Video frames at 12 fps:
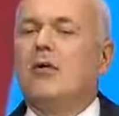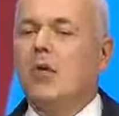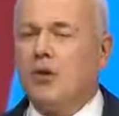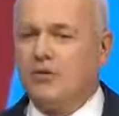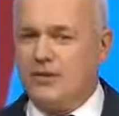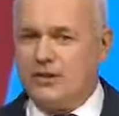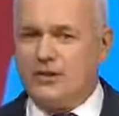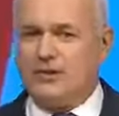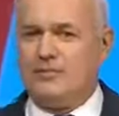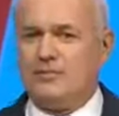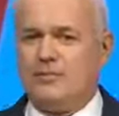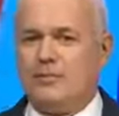all of
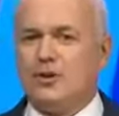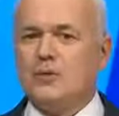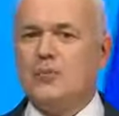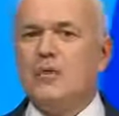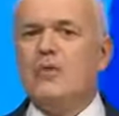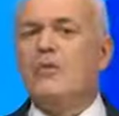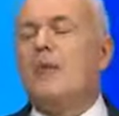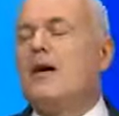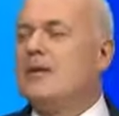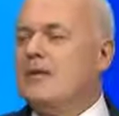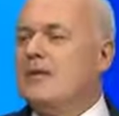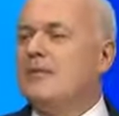us should be
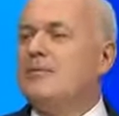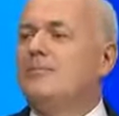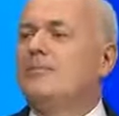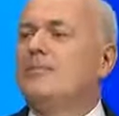reminded